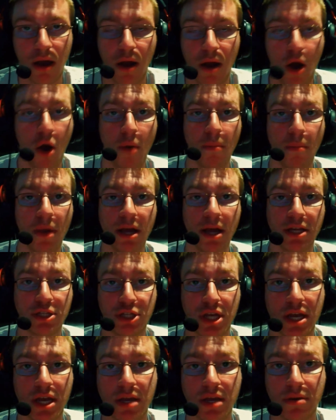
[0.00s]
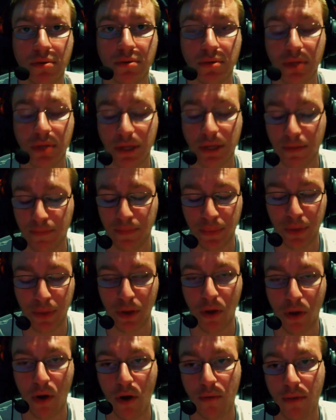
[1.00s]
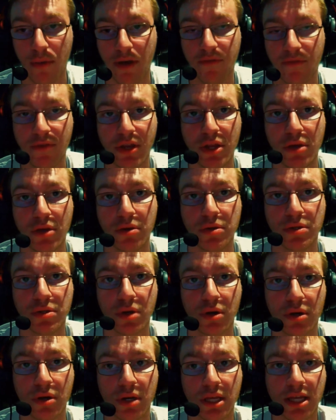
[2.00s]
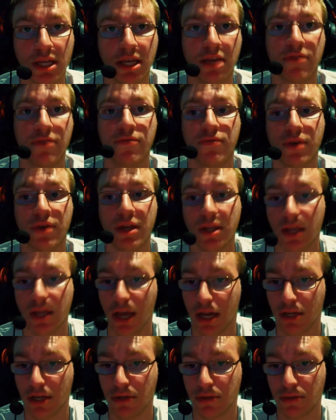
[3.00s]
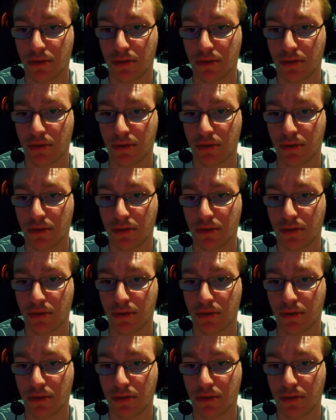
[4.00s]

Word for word: all my channel, like all my videos are like kid friendly. I, I